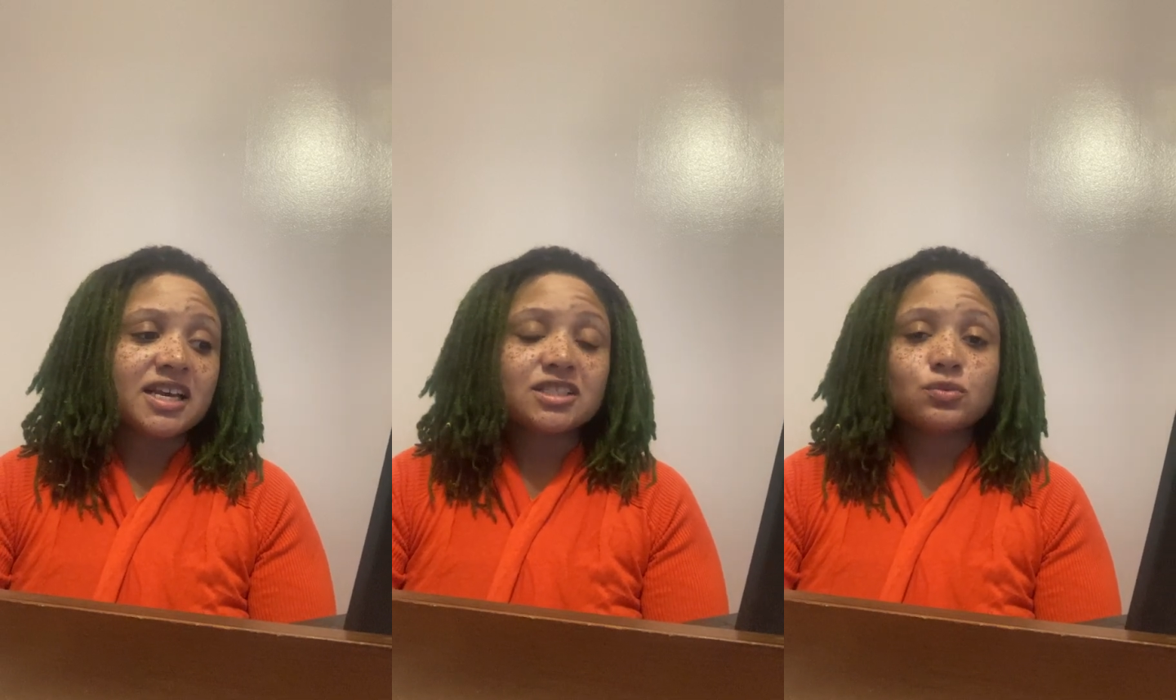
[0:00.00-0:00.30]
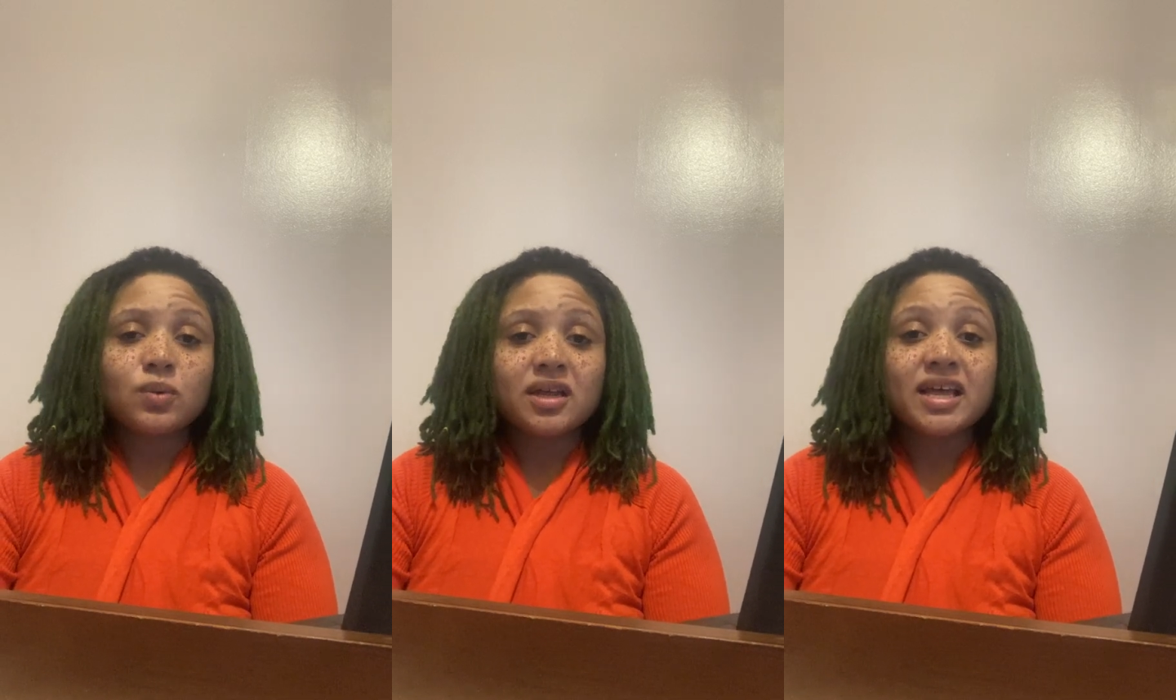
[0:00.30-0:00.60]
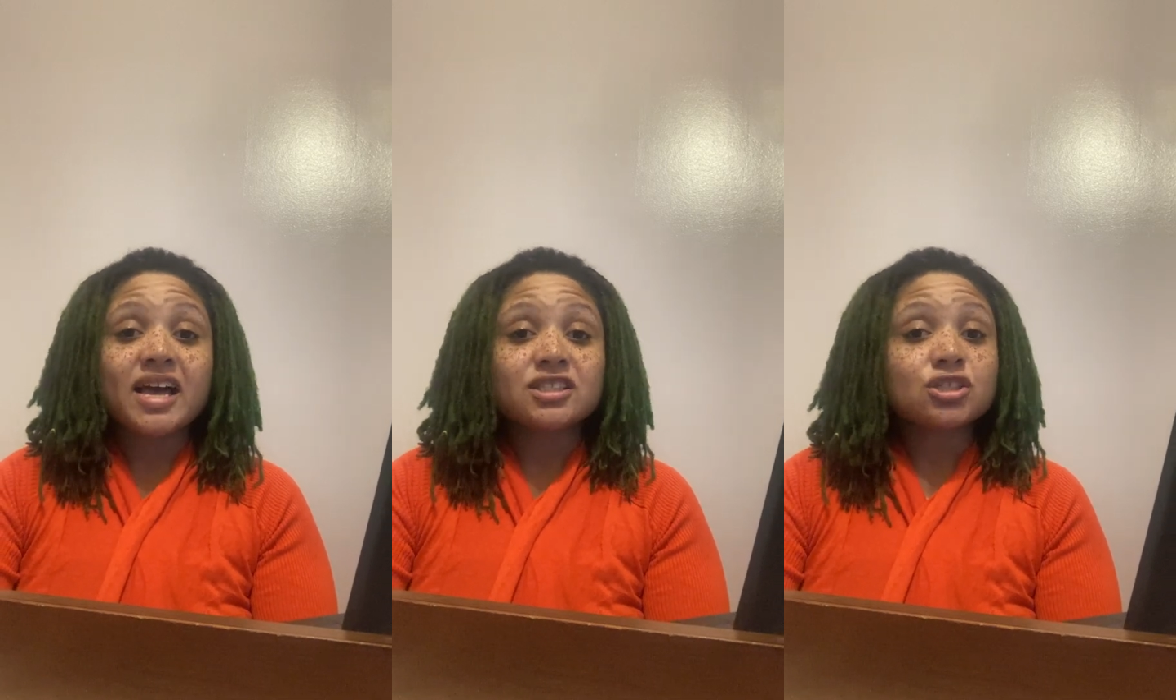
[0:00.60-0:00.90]
as well
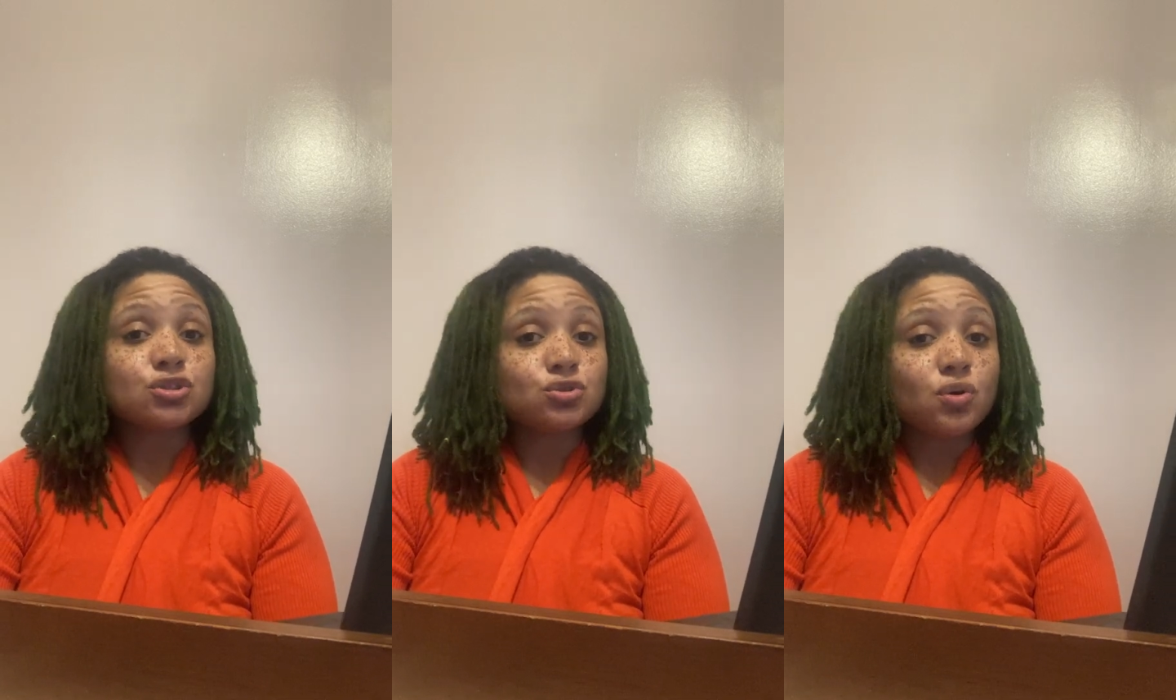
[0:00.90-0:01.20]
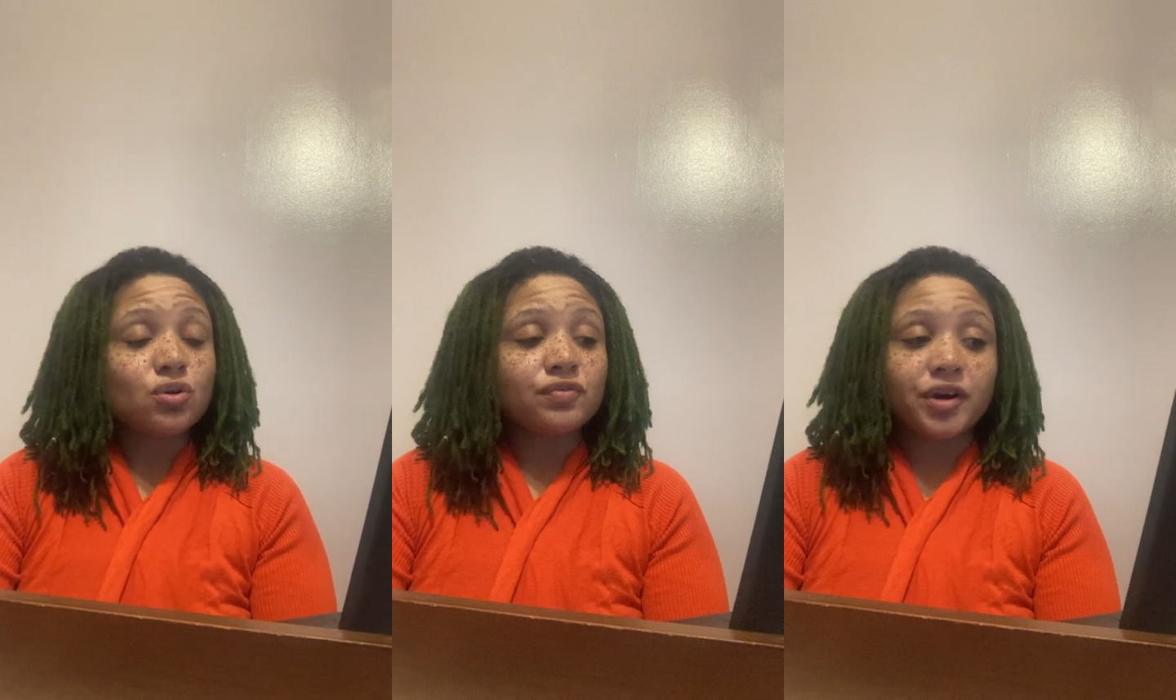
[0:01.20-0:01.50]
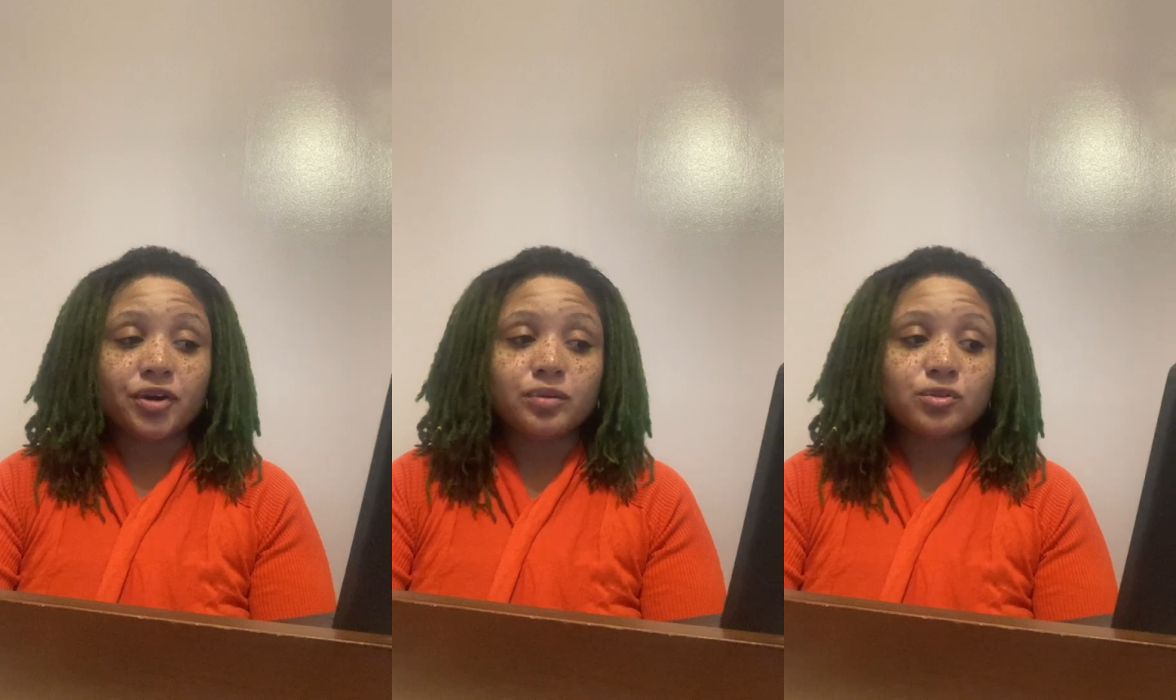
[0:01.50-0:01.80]
as controlled
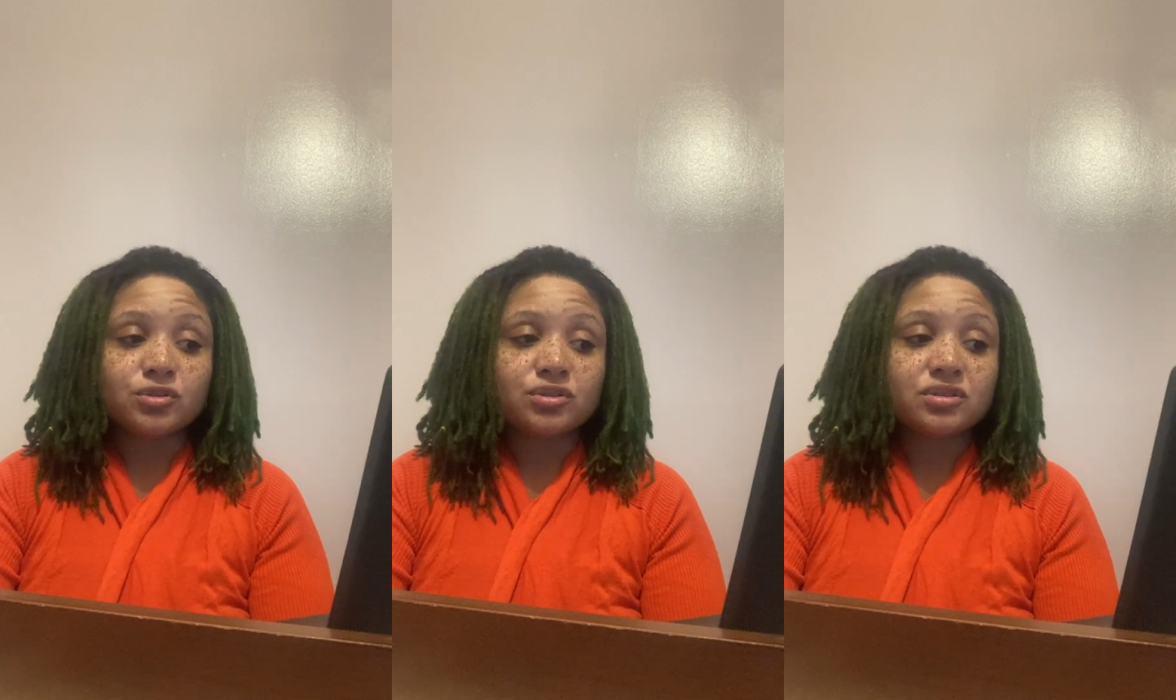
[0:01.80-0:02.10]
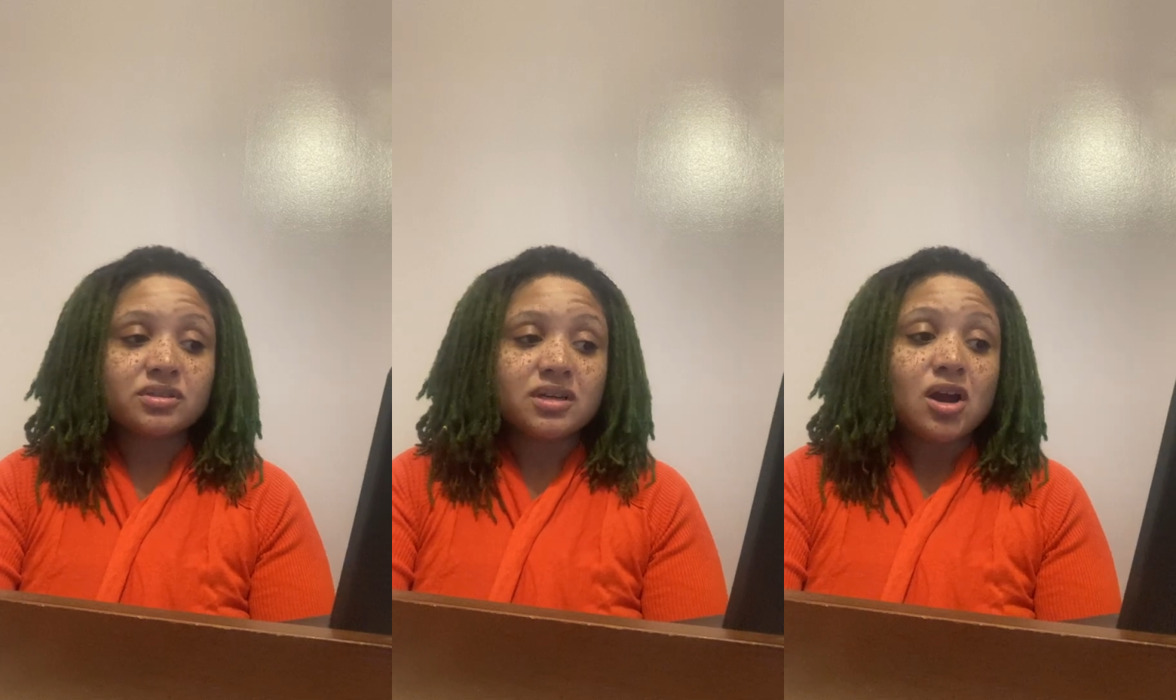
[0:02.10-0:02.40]
variables,